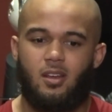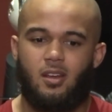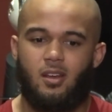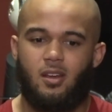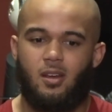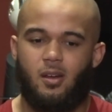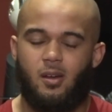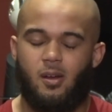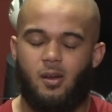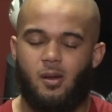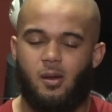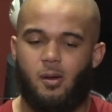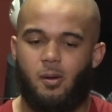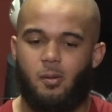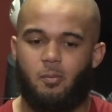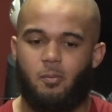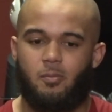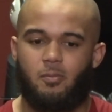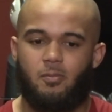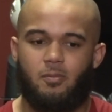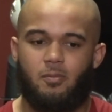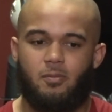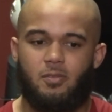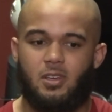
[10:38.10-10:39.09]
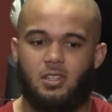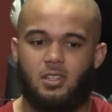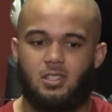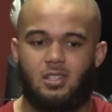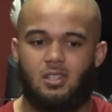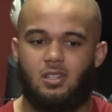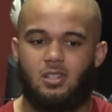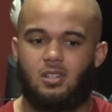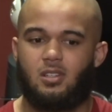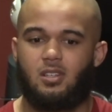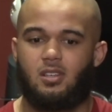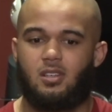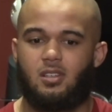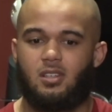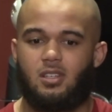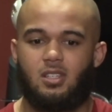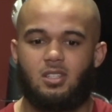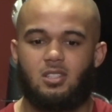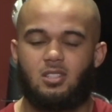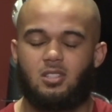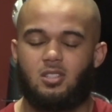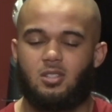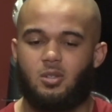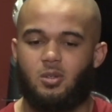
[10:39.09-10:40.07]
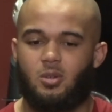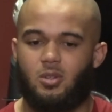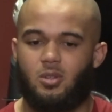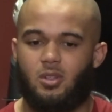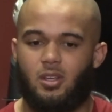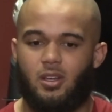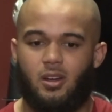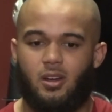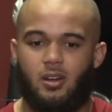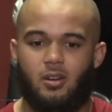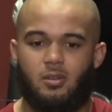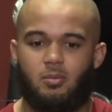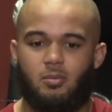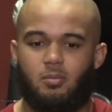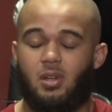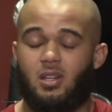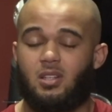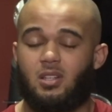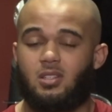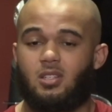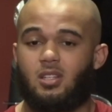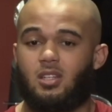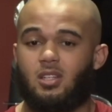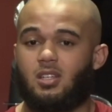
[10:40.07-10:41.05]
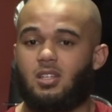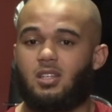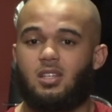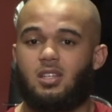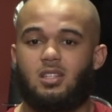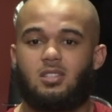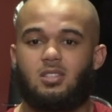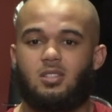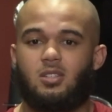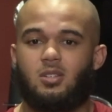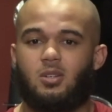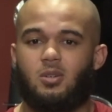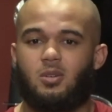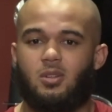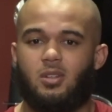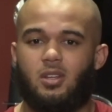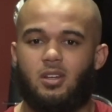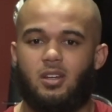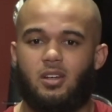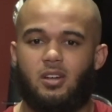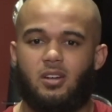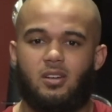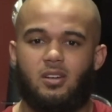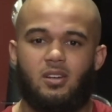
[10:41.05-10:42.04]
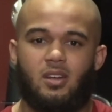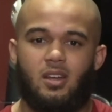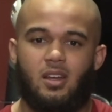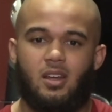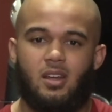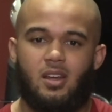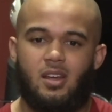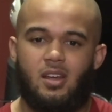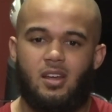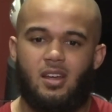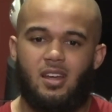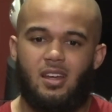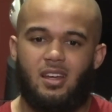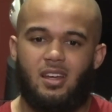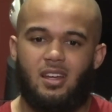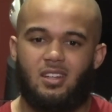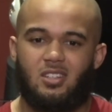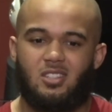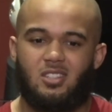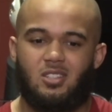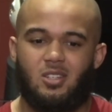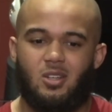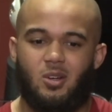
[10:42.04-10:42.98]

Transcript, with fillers: Um, physically, he's still there. Mentally, he's still there. And so